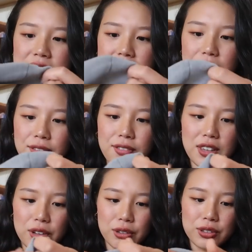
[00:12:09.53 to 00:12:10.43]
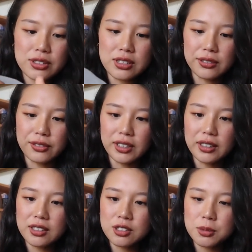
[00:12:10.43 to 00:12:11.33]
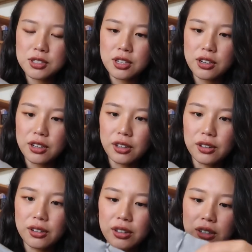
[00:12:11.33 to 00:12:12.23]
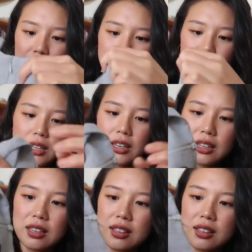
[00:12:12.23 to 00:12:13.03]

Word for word: This feels different, this material. It